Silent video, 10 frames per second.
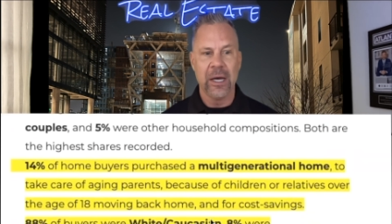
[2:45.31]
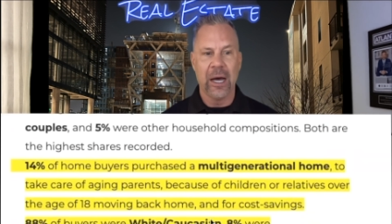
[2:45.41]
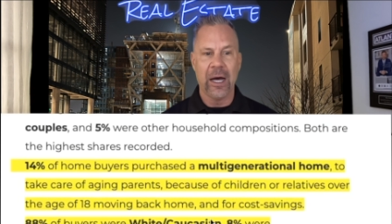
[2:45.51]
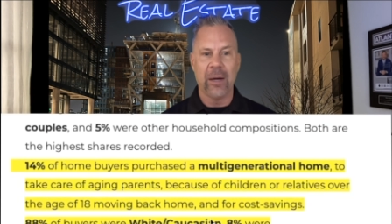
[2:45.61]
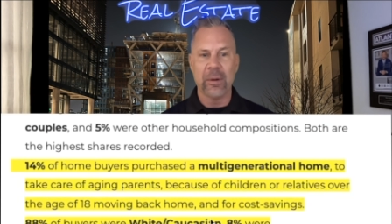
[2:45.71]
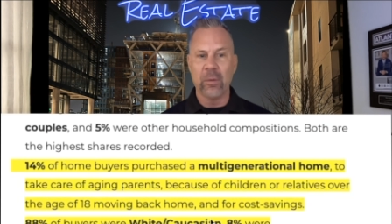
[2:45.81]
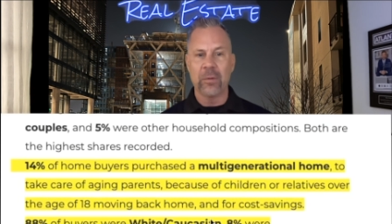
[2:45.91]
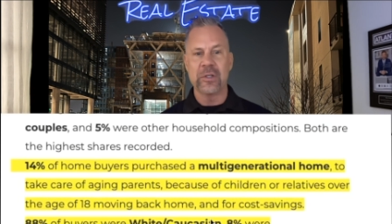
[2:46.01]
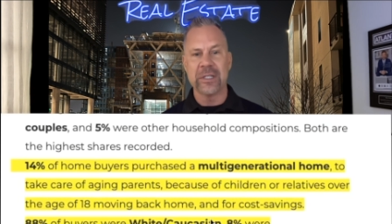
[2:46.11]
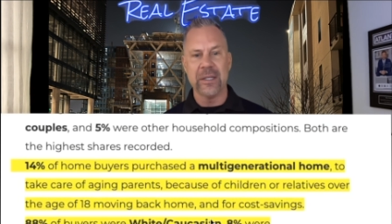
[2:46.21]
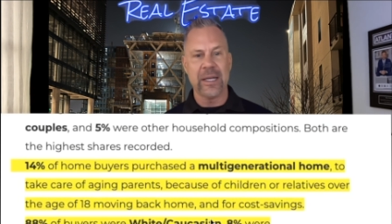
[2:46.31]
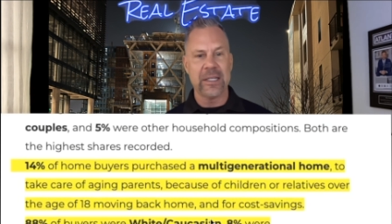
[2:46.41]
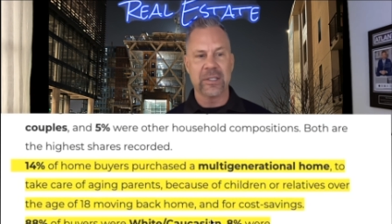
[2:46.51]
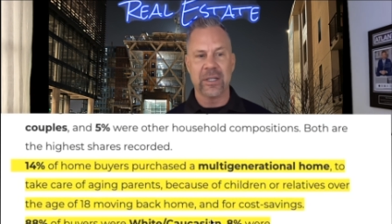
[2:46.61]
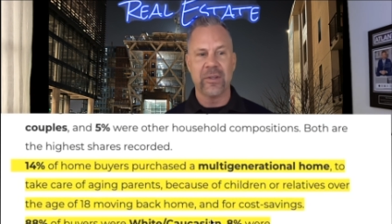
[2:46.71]
Um, and what we're seeing that
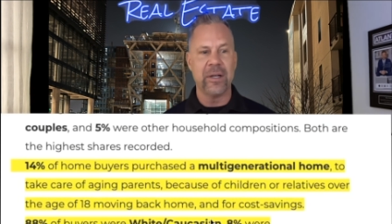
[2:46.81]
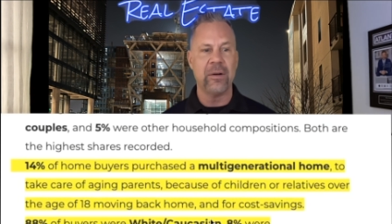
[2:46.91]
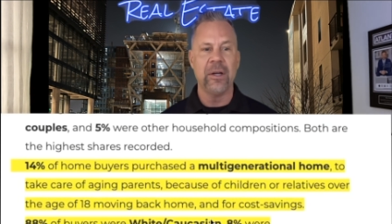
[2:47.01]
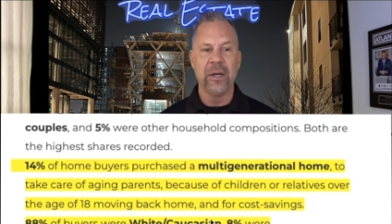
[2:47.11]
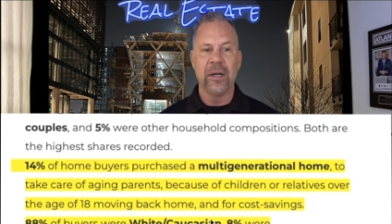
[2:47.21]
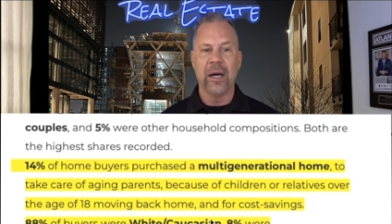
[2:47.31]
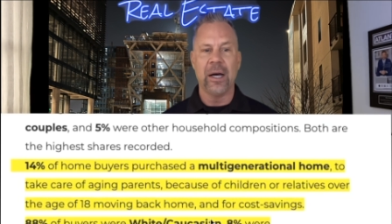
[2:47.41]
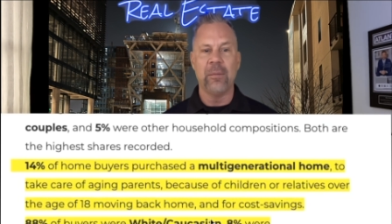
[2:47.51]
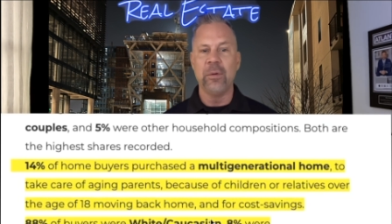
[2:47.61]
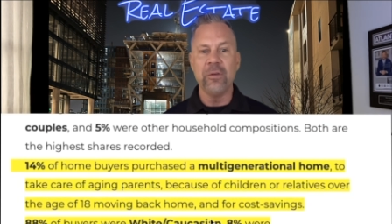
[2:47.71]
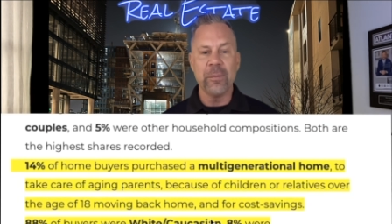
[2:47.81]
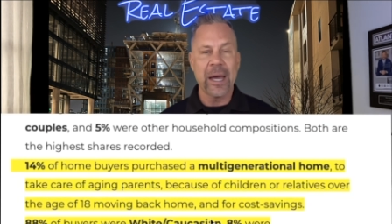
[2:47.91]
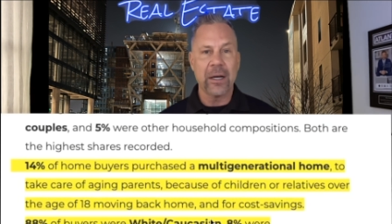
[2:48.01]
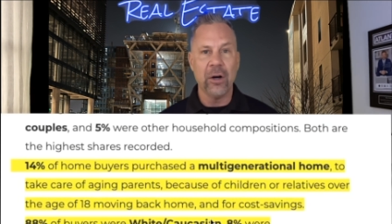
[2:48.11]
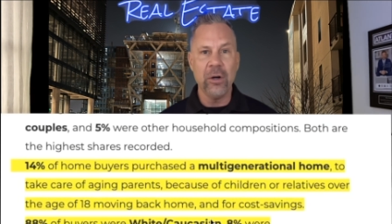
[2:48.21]
is because they're uh, moving
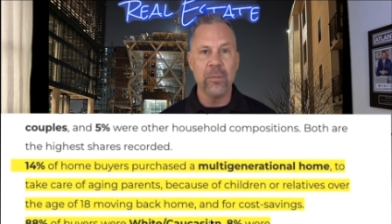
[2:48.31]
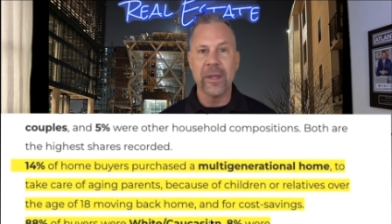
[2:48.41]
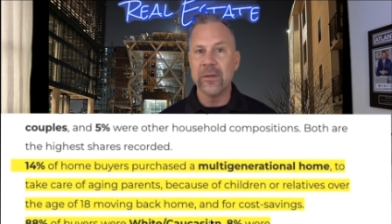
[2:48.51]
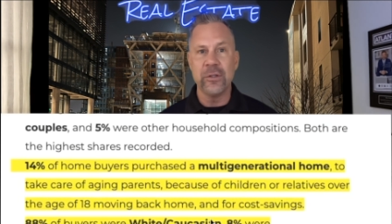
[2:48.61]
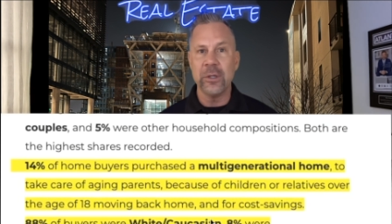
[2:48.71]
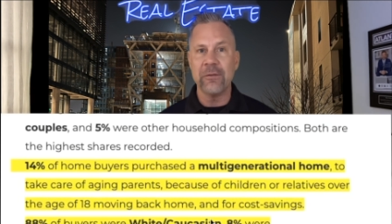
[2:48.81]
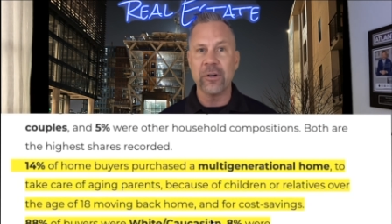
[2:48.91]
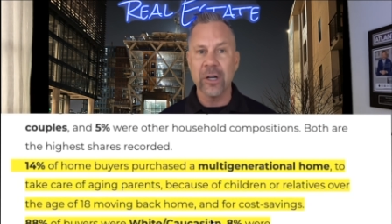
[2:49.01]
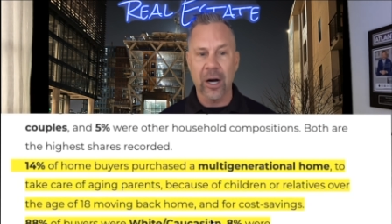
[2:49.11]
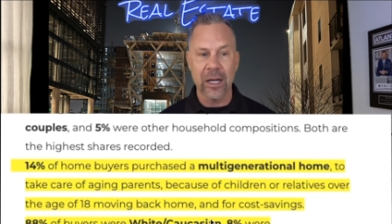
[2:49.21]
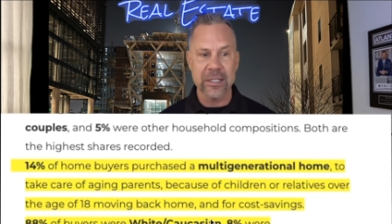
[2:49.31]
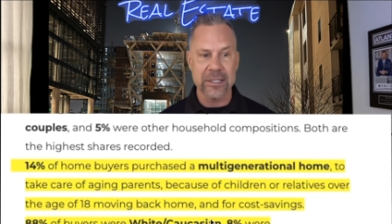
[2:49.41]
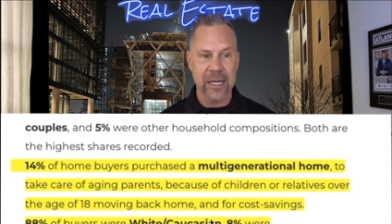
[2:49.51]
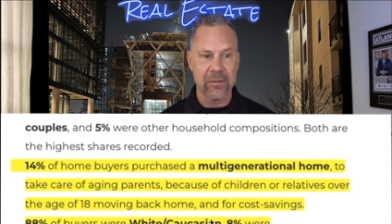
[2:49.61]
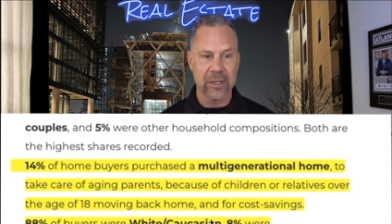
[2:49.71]
back home and they're doing it for cost
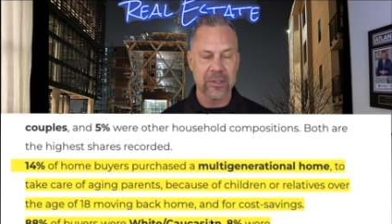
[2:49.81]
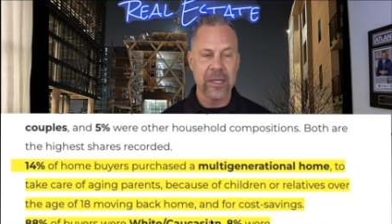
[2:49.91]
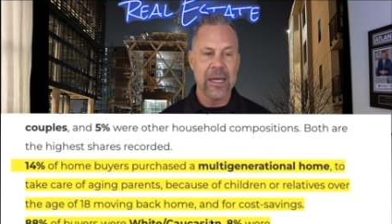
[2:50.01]
savings.